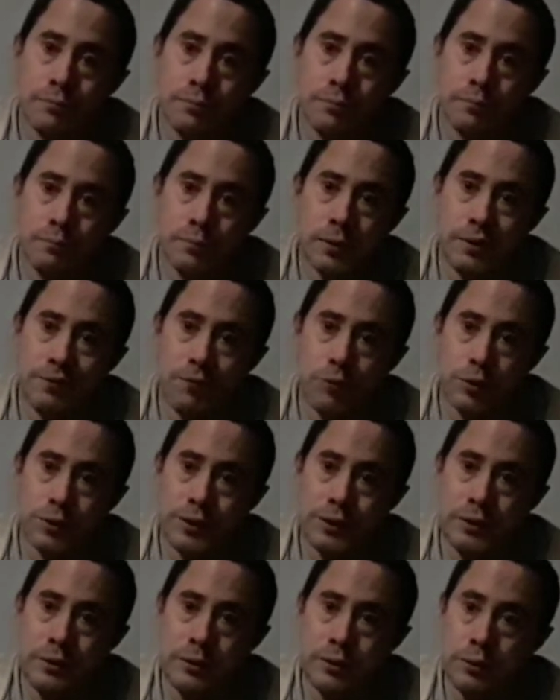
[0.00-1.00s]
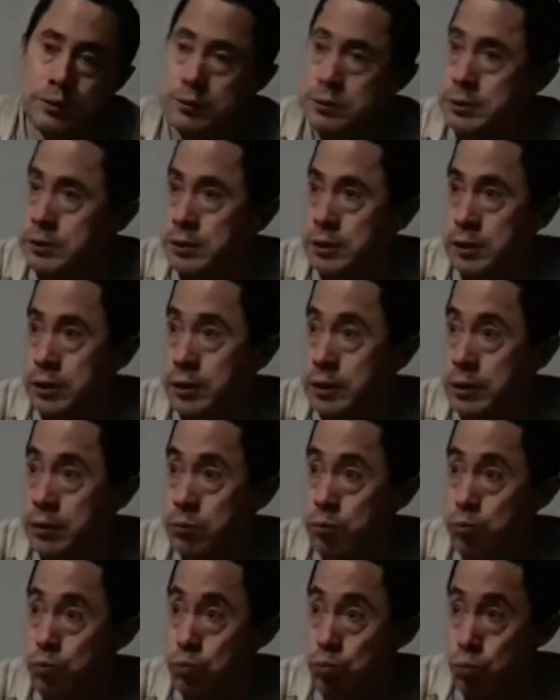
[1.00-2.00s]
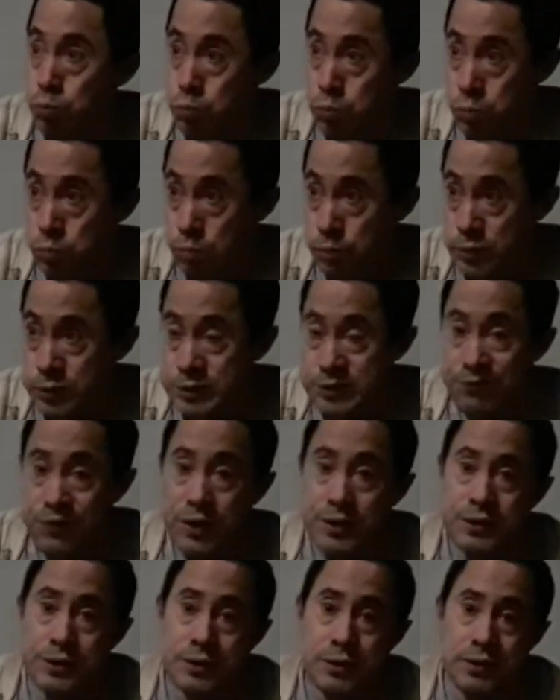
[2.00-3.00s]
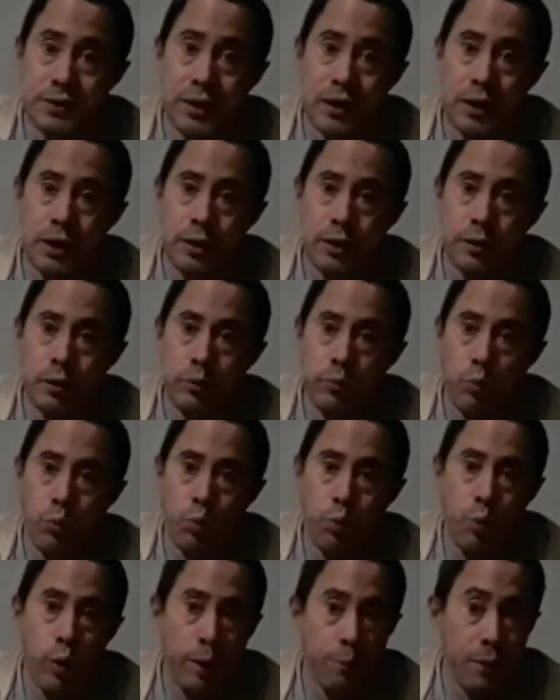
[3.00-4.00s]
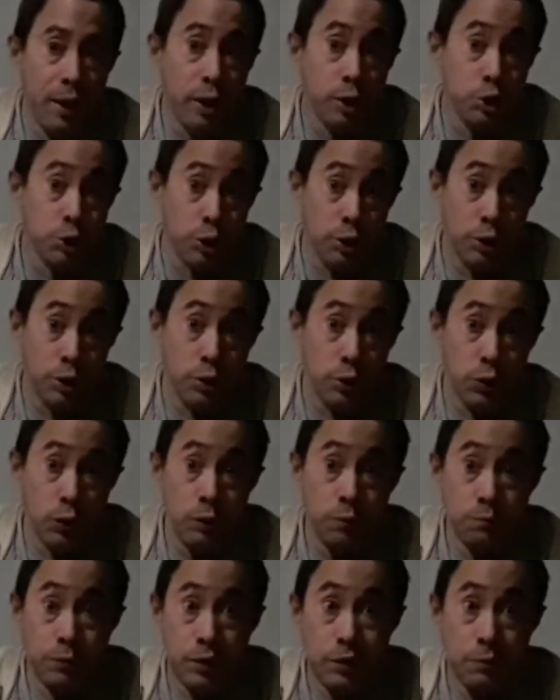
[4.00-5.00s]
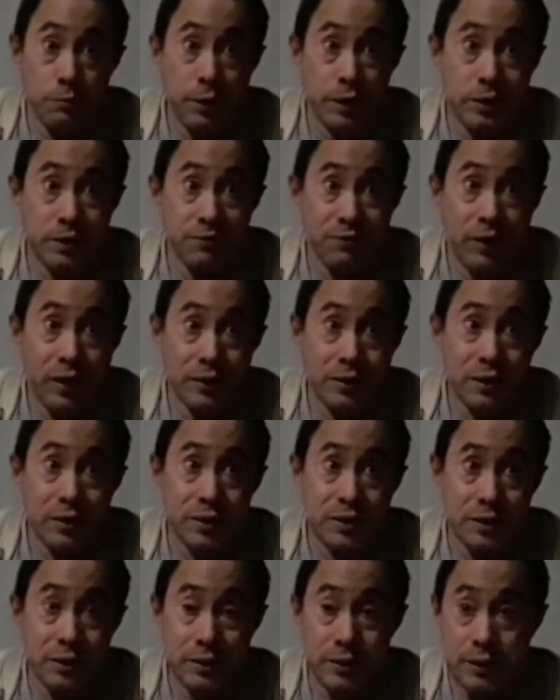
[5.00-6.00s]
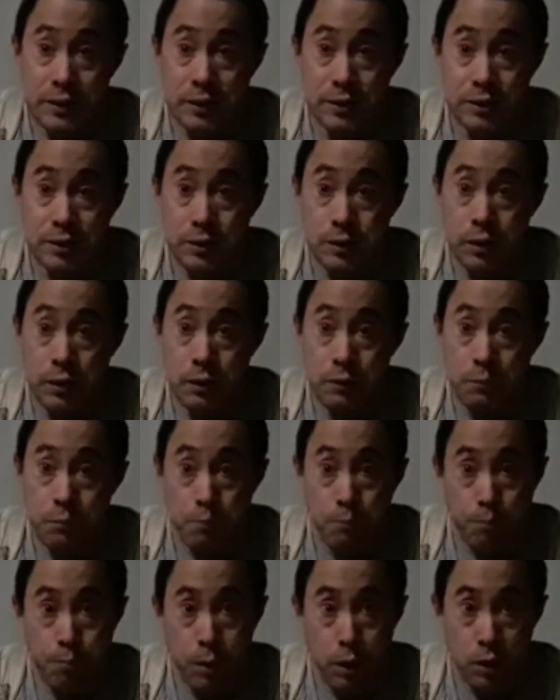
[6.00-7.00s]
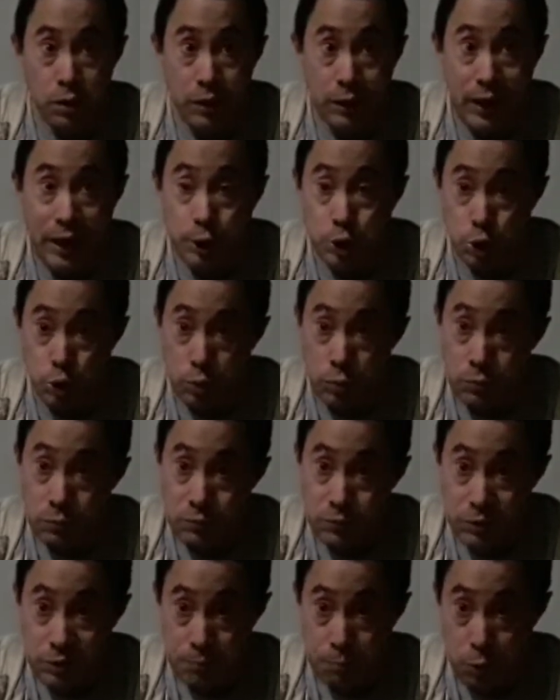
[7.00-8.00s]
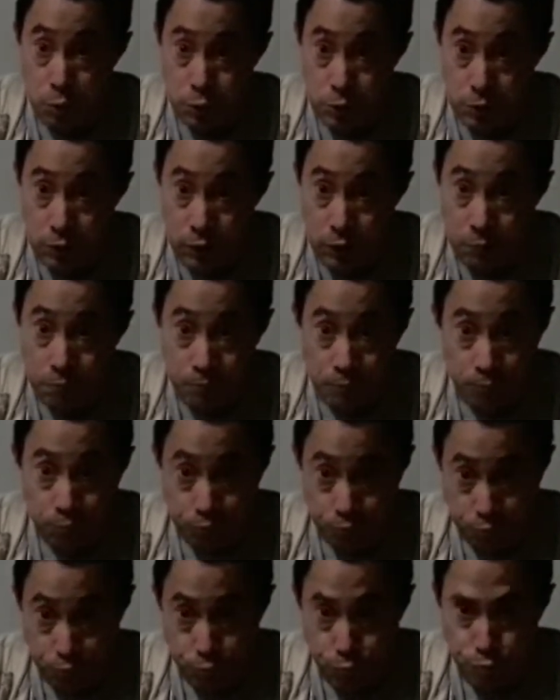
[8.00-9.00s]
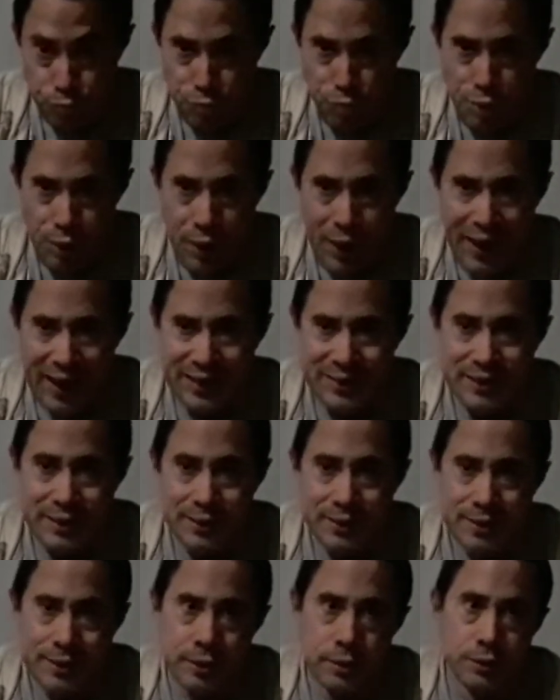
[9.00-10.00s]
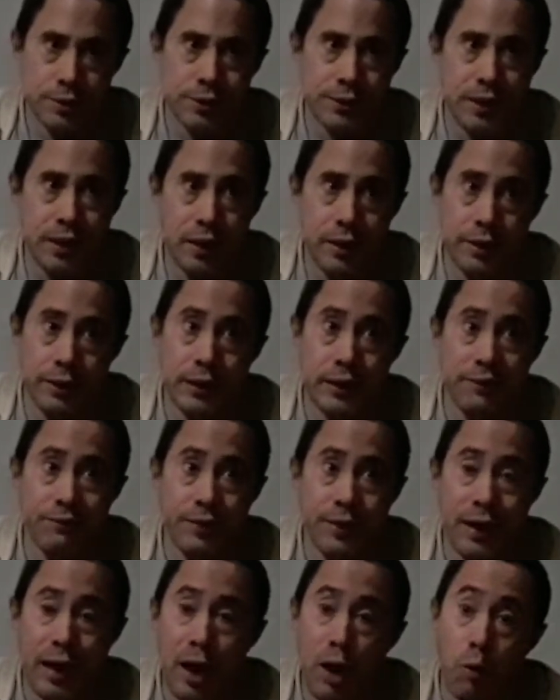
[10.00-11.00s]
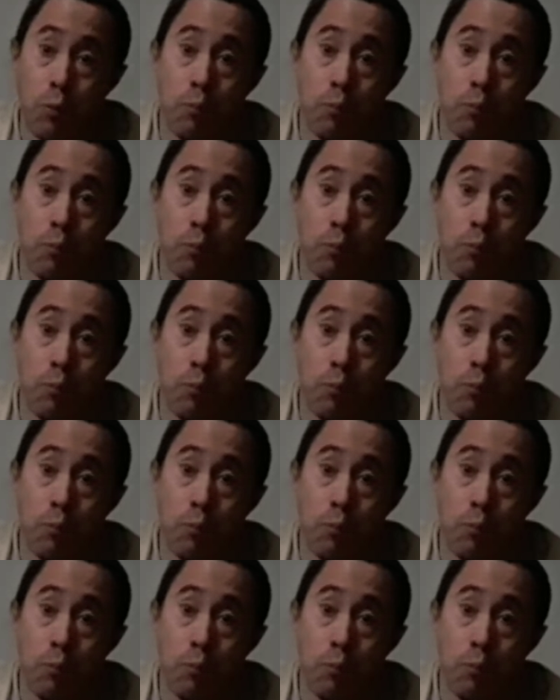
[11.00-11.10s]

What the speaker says: But of course, it suffices to say we men shouldn't do it, but the basic fact is it's the part of nature, supposedly, as it's still said, even now,